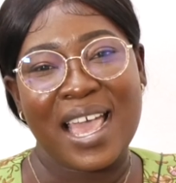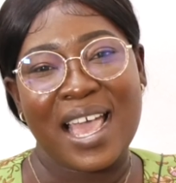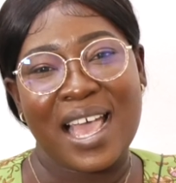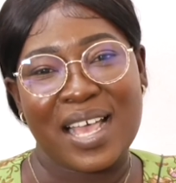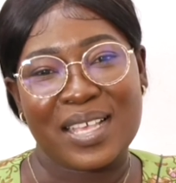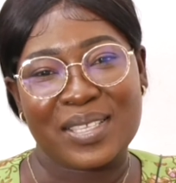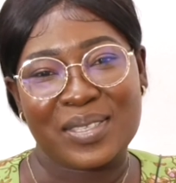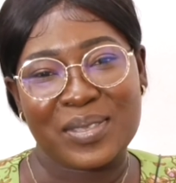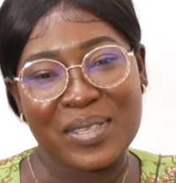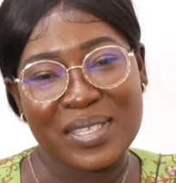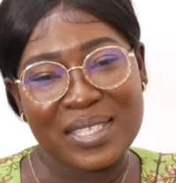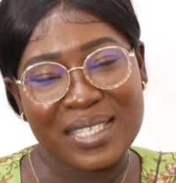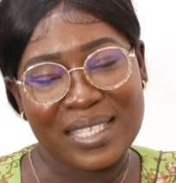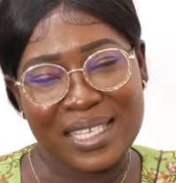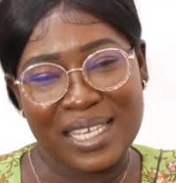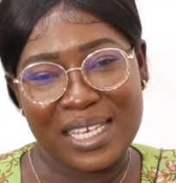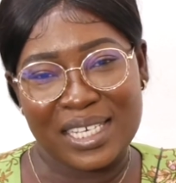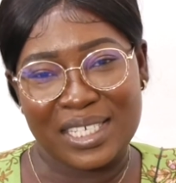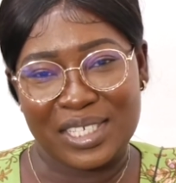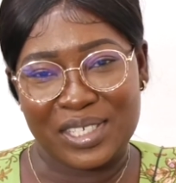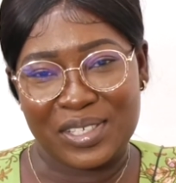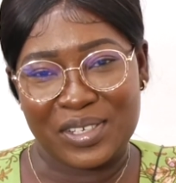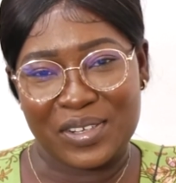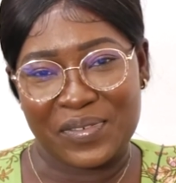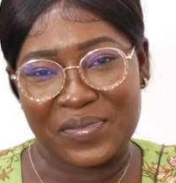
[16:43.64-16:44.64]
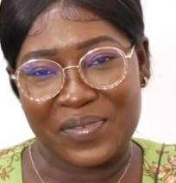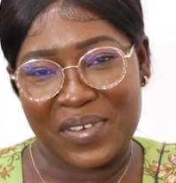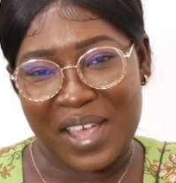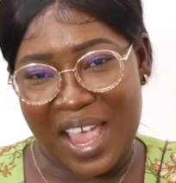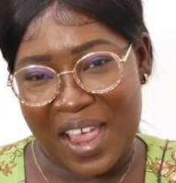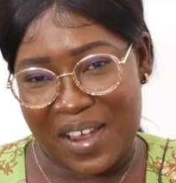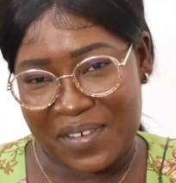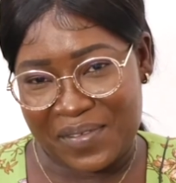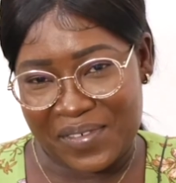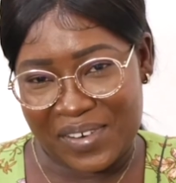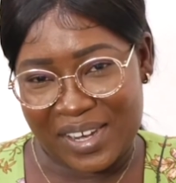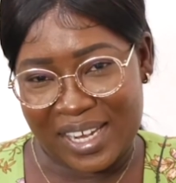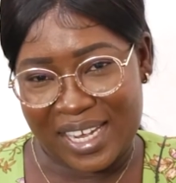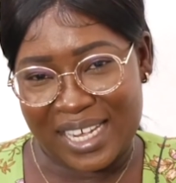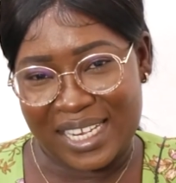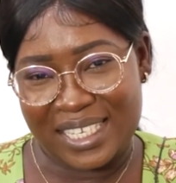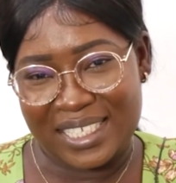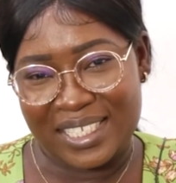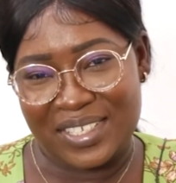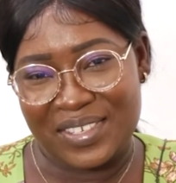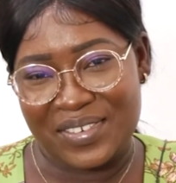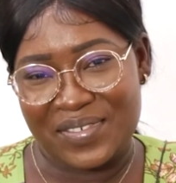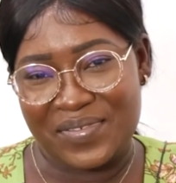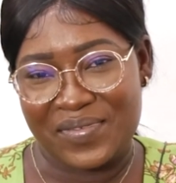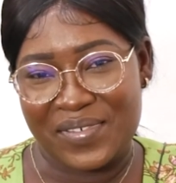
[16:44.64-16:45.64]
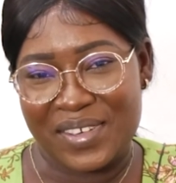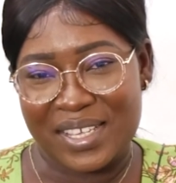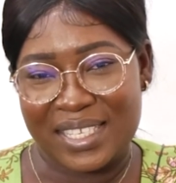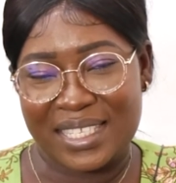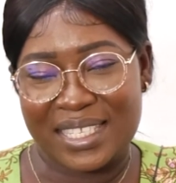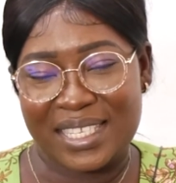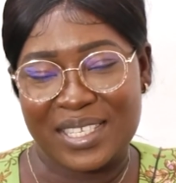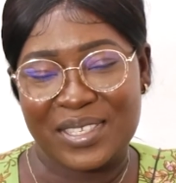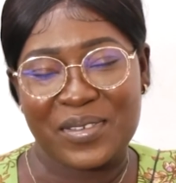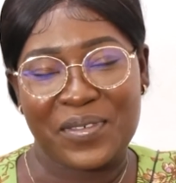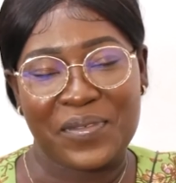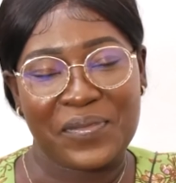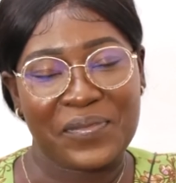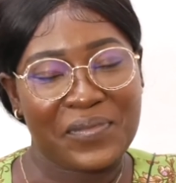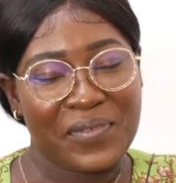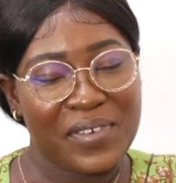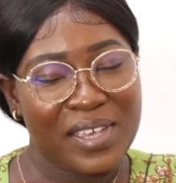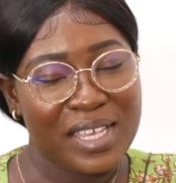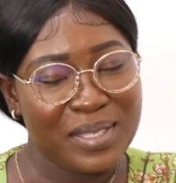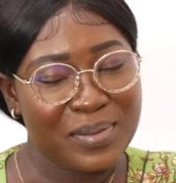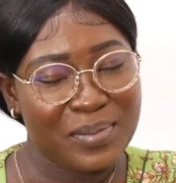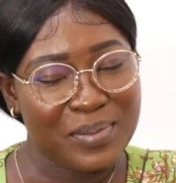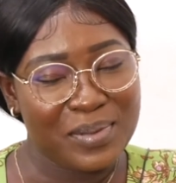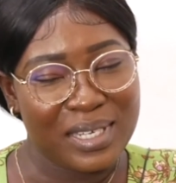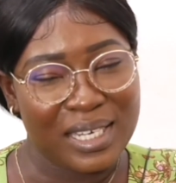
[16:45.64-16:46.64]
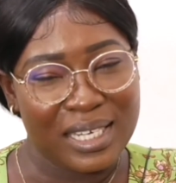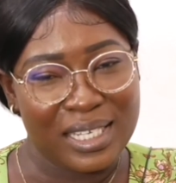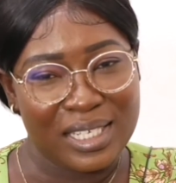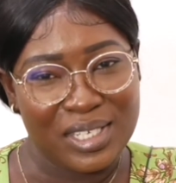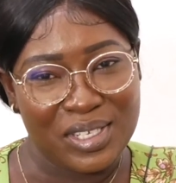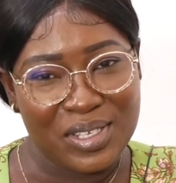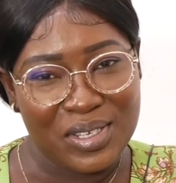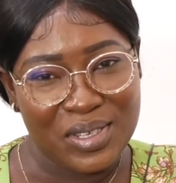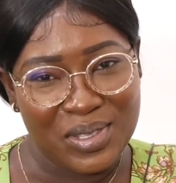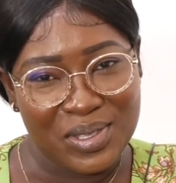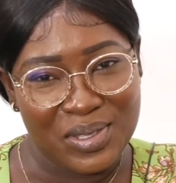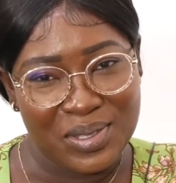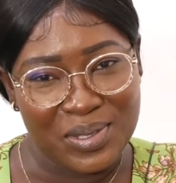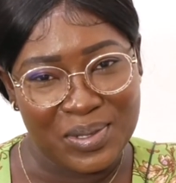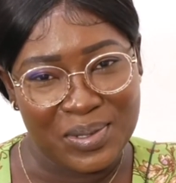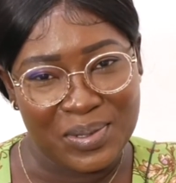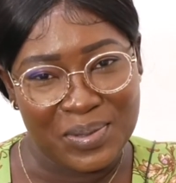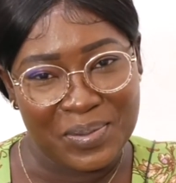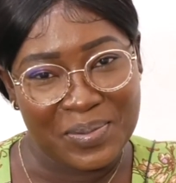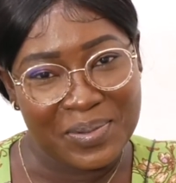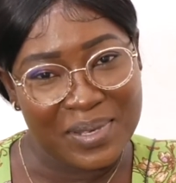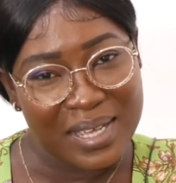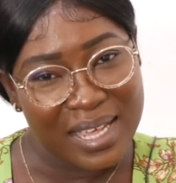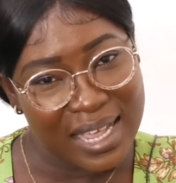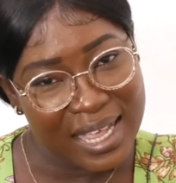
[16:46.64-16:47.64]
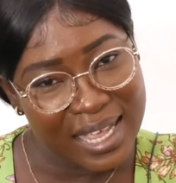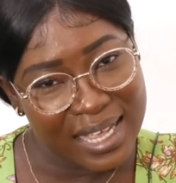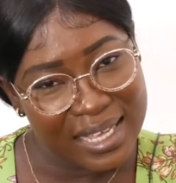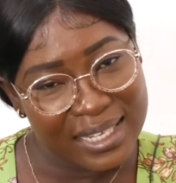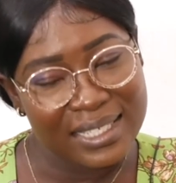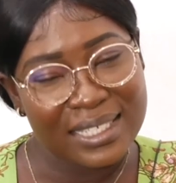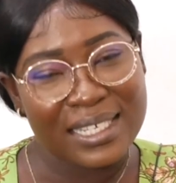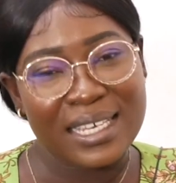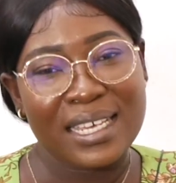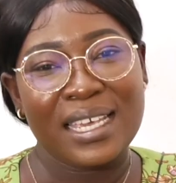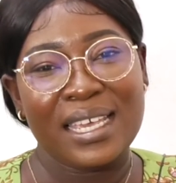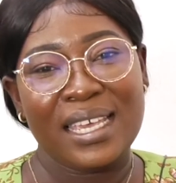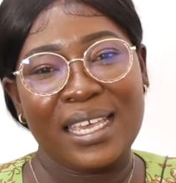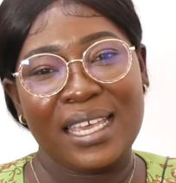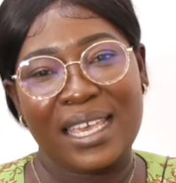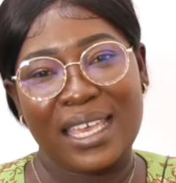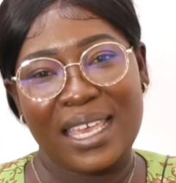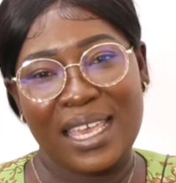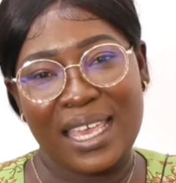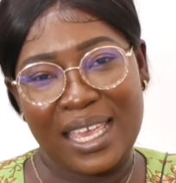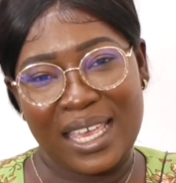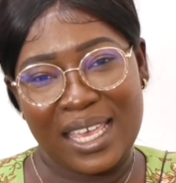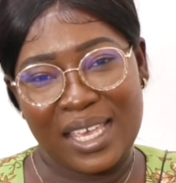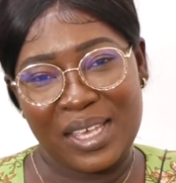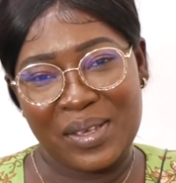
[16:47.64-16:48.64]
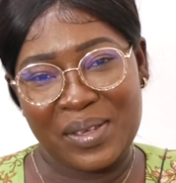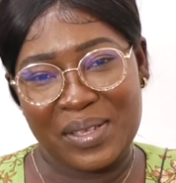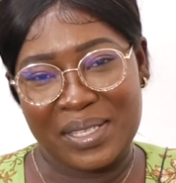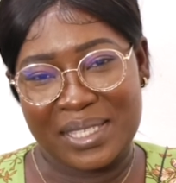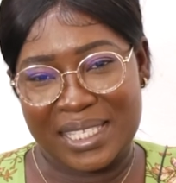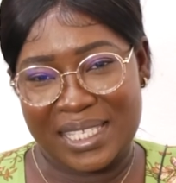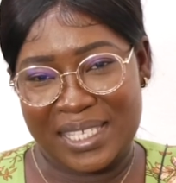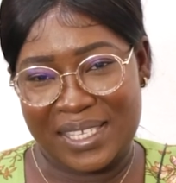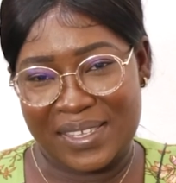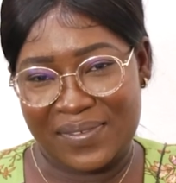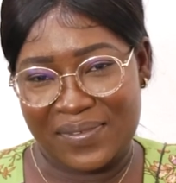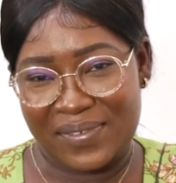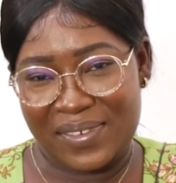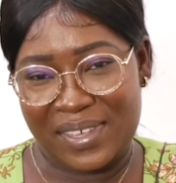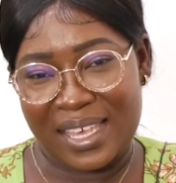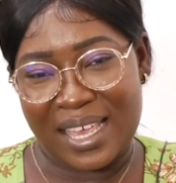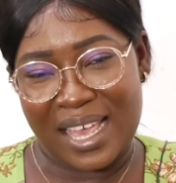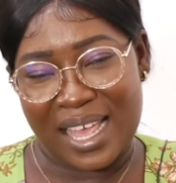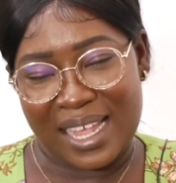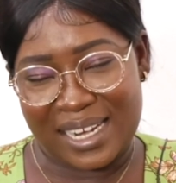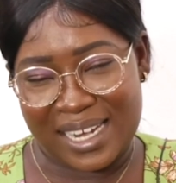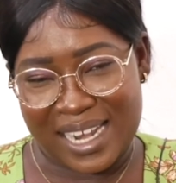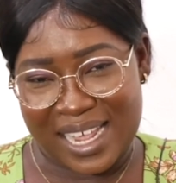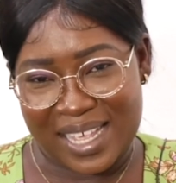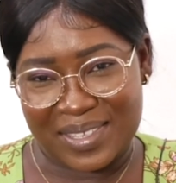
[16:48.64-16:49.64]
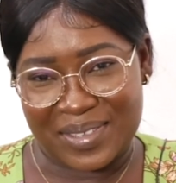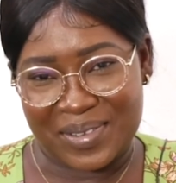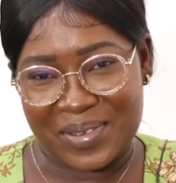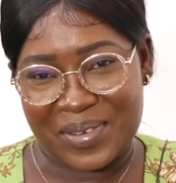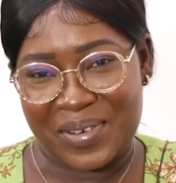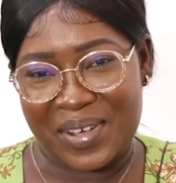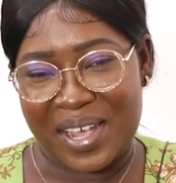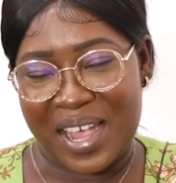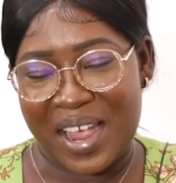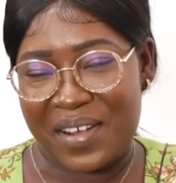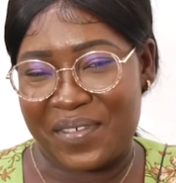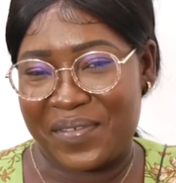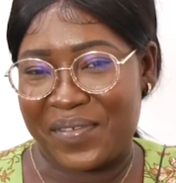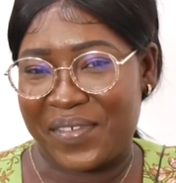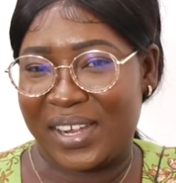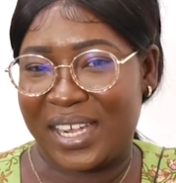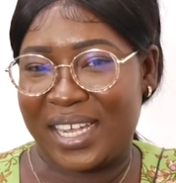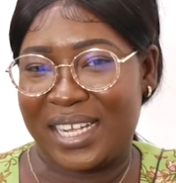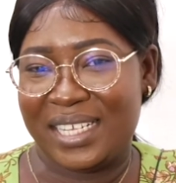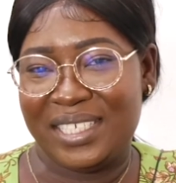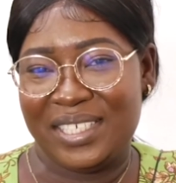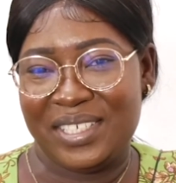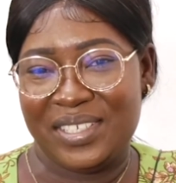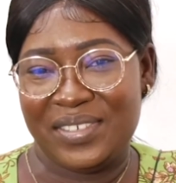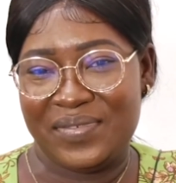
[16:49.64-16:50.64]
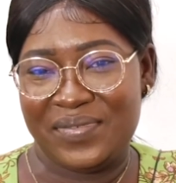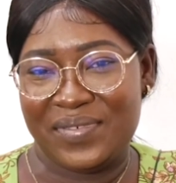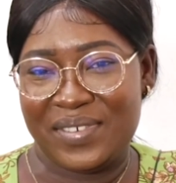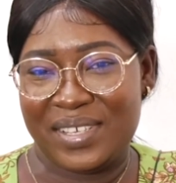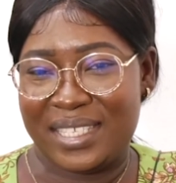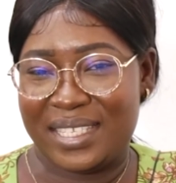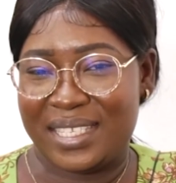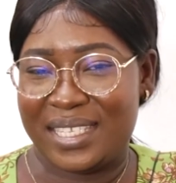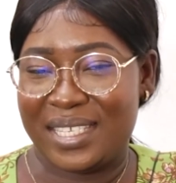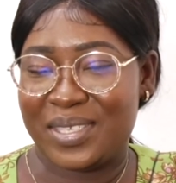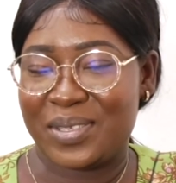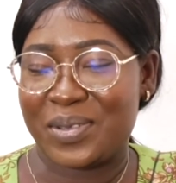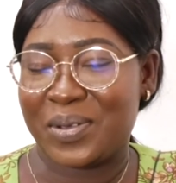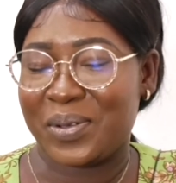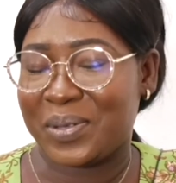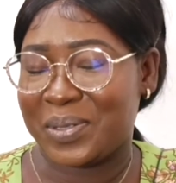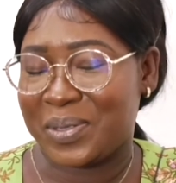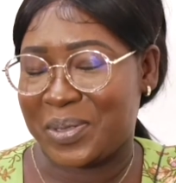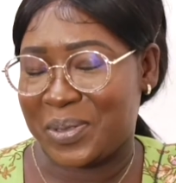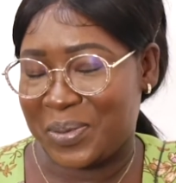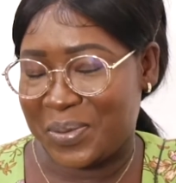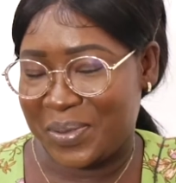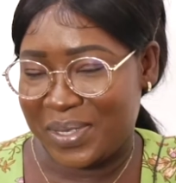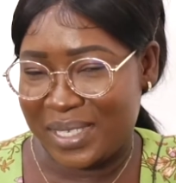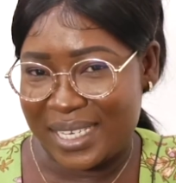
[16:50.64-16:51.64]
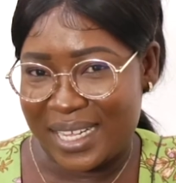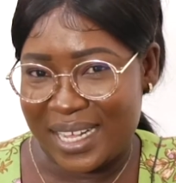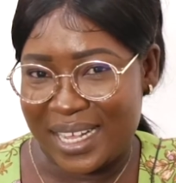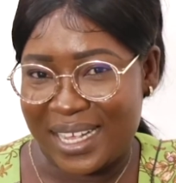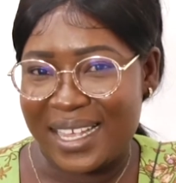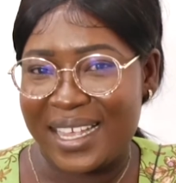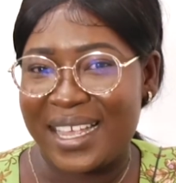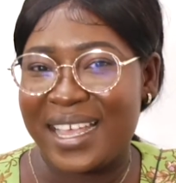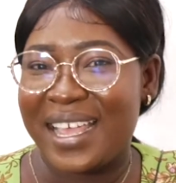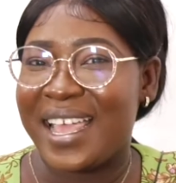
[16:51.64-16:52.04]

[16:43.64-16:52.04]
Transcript: Association of African Universities on Facebook and YouTube, and A A U T V underscore African Universities on Twitter.